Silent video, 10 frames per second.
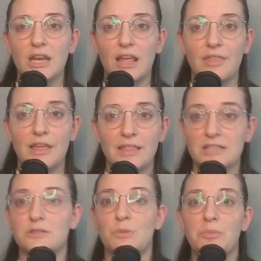I think
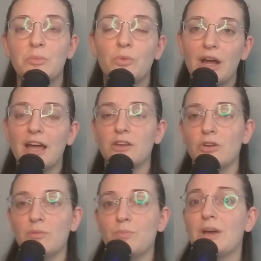that's maybe more
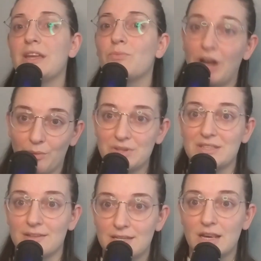accurate, but when I was
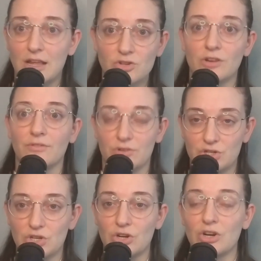a teenager for
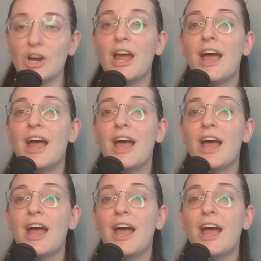sure.